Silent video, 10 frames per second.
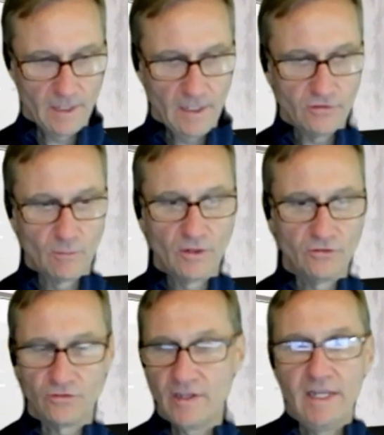in some ways
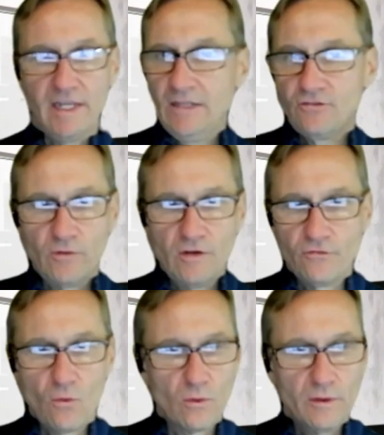you're saying it's
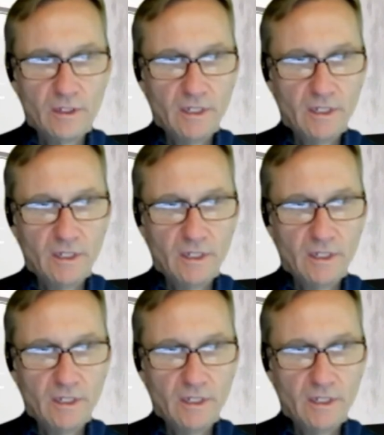straightforward.